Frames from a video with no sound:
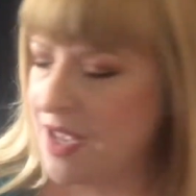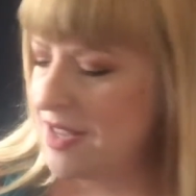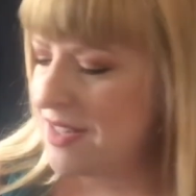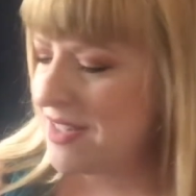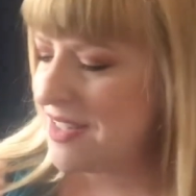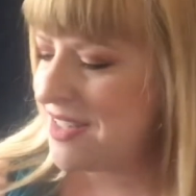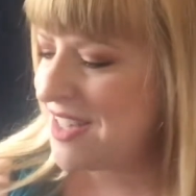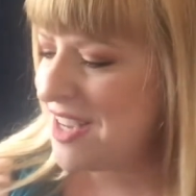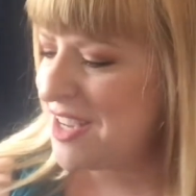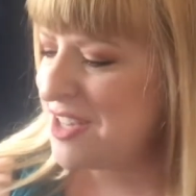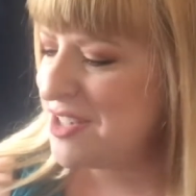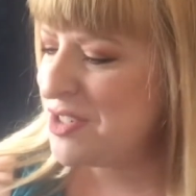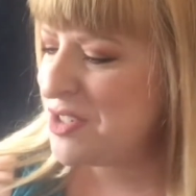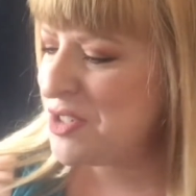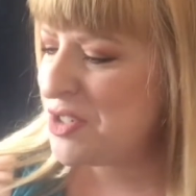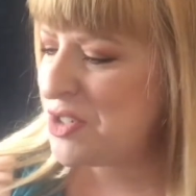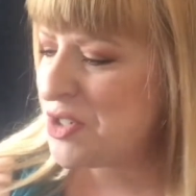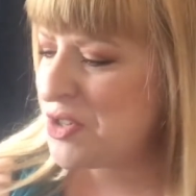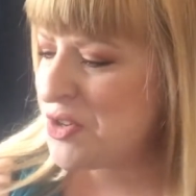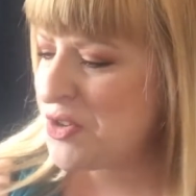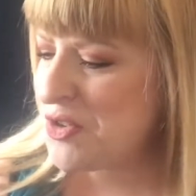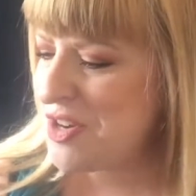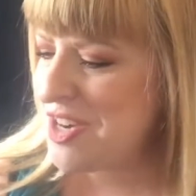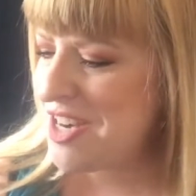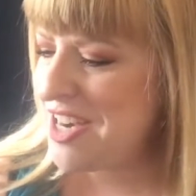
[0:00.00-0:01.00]

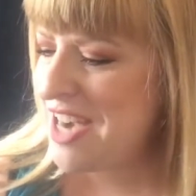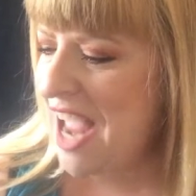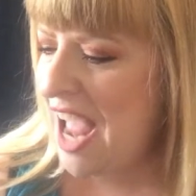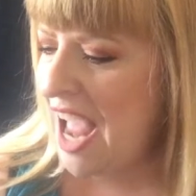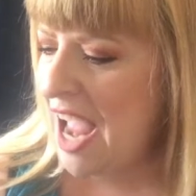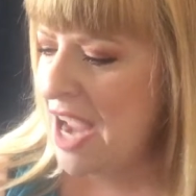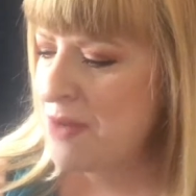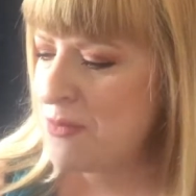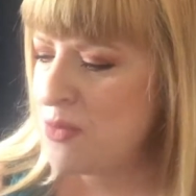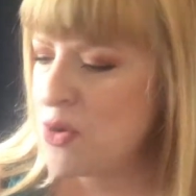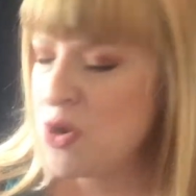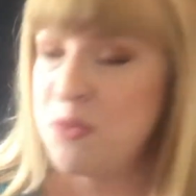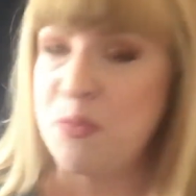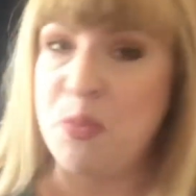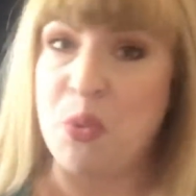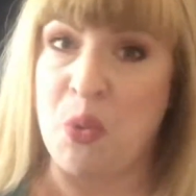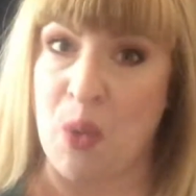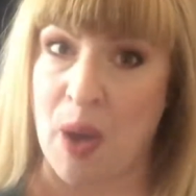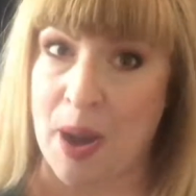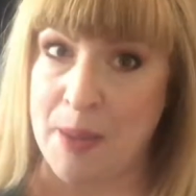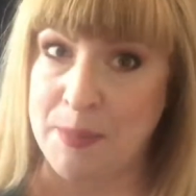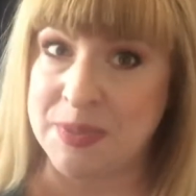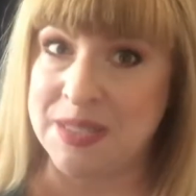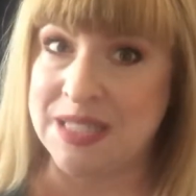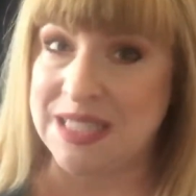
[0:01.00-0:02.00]
sunscreen hybrid
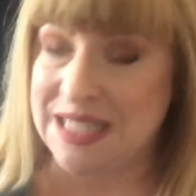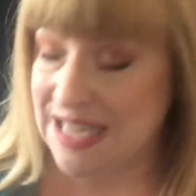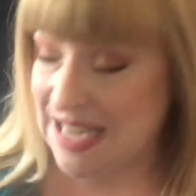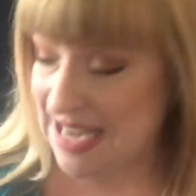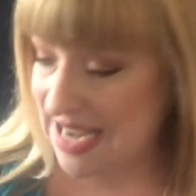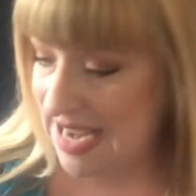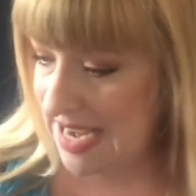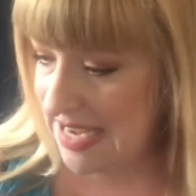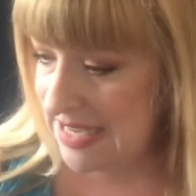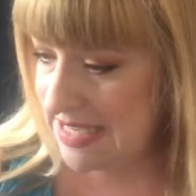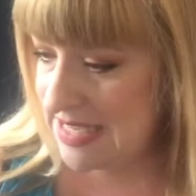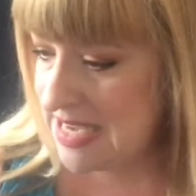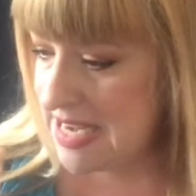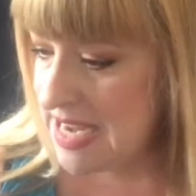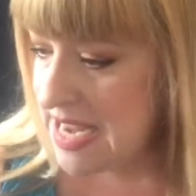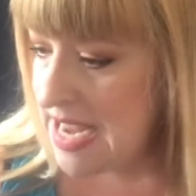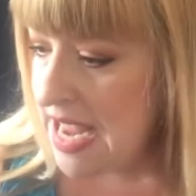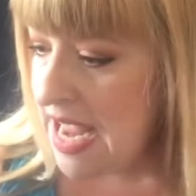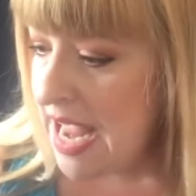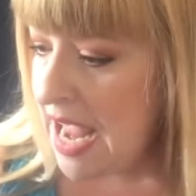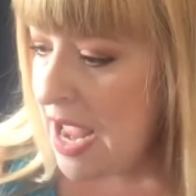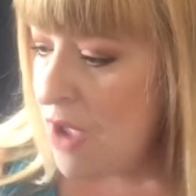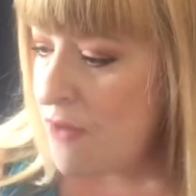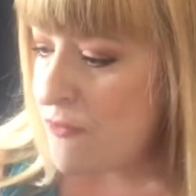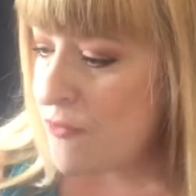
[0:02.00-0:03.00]
prep skin
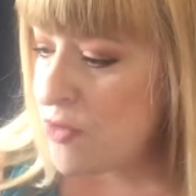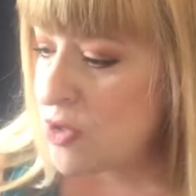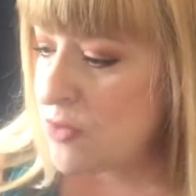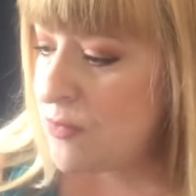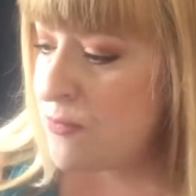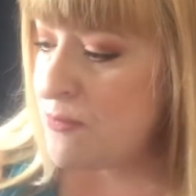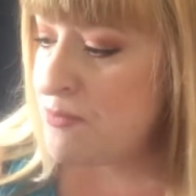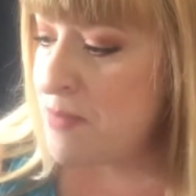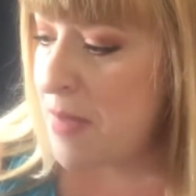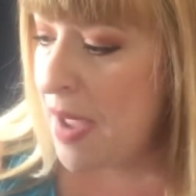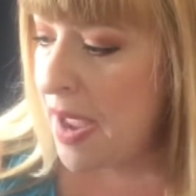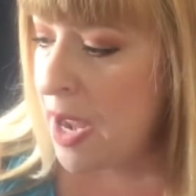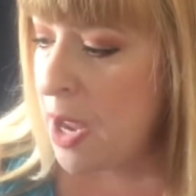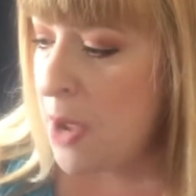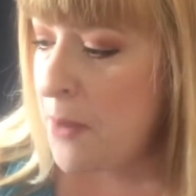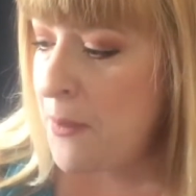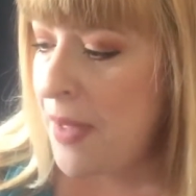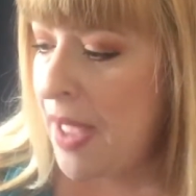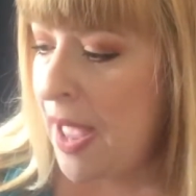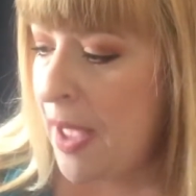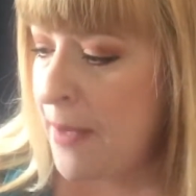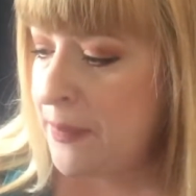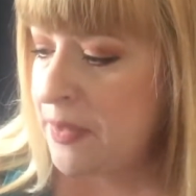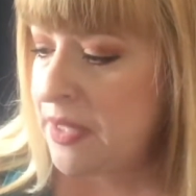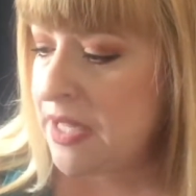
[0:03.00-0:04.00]
for makeup
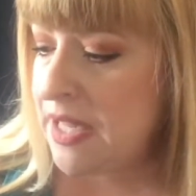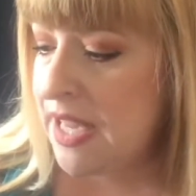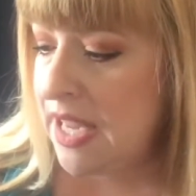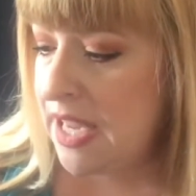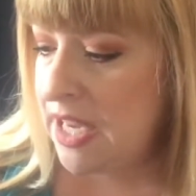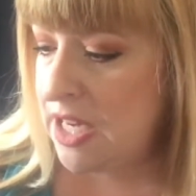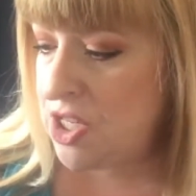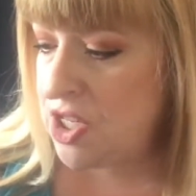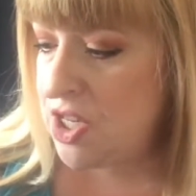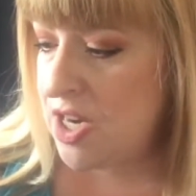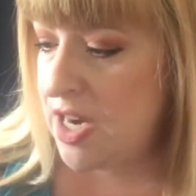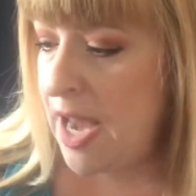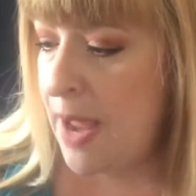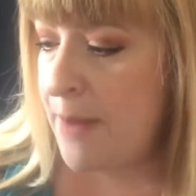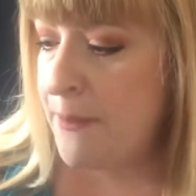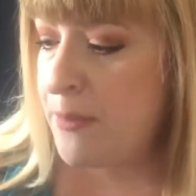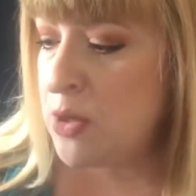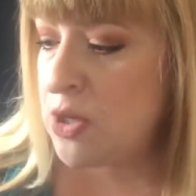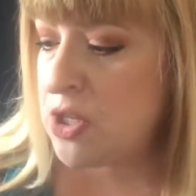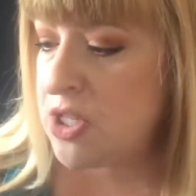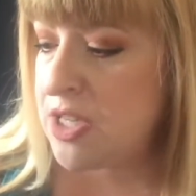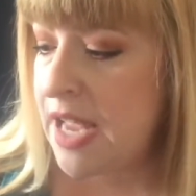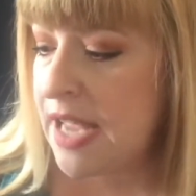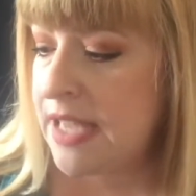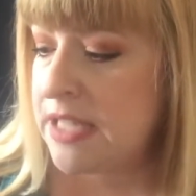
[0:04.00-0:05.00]
application and
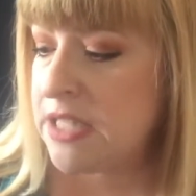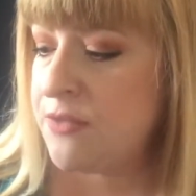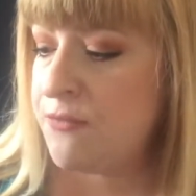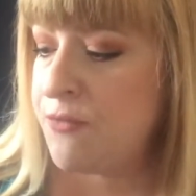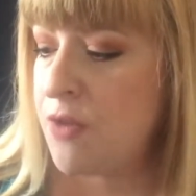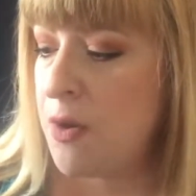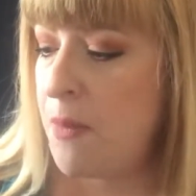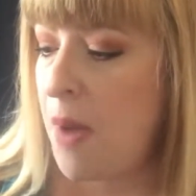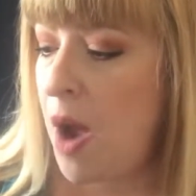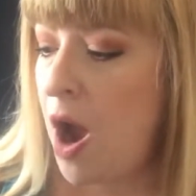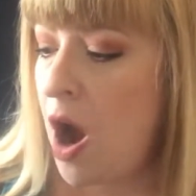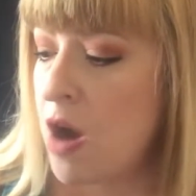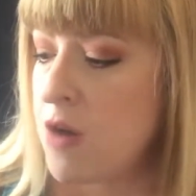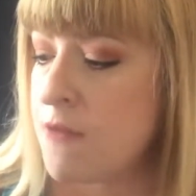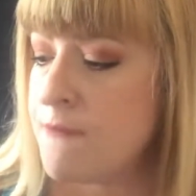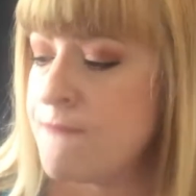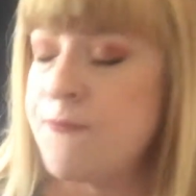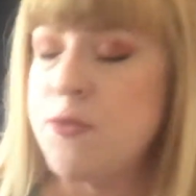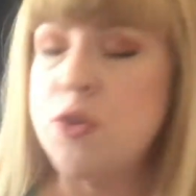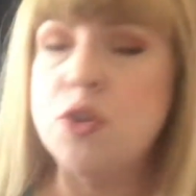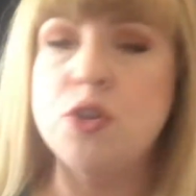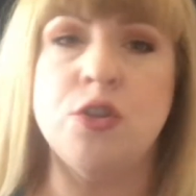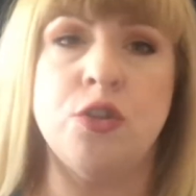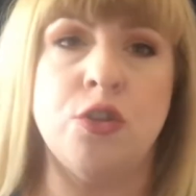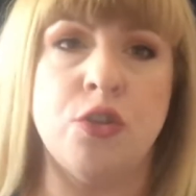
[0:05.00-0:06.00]
protects from
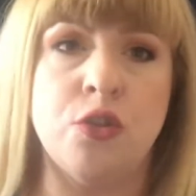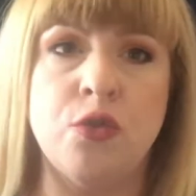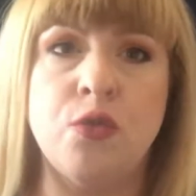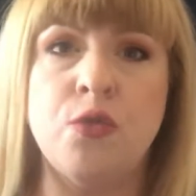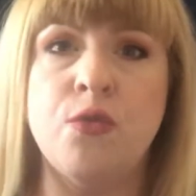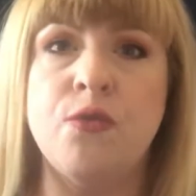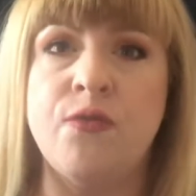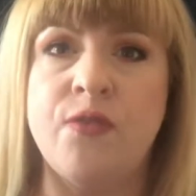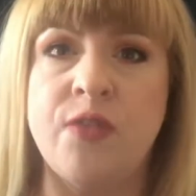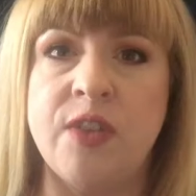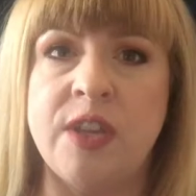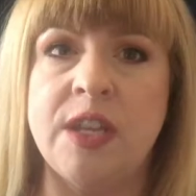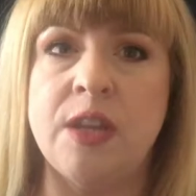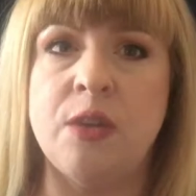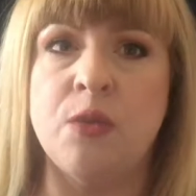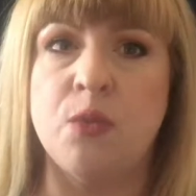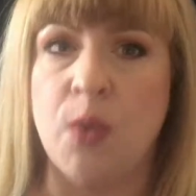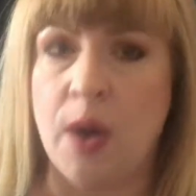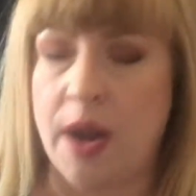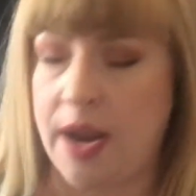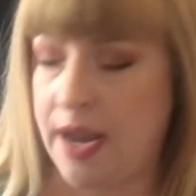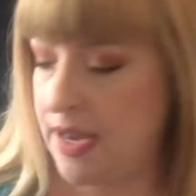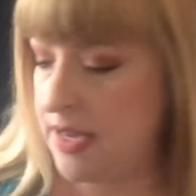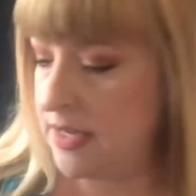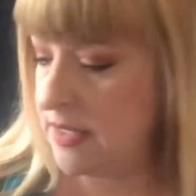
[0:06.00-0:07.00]
harmful UV
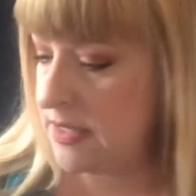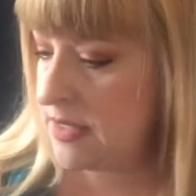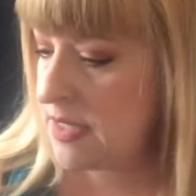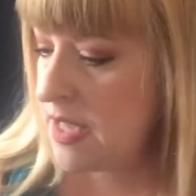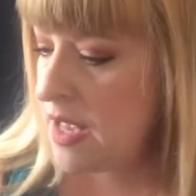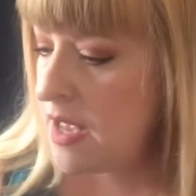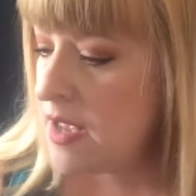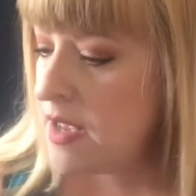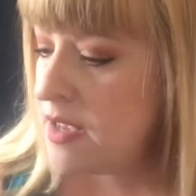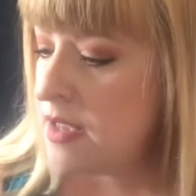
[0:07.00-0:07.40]
rays.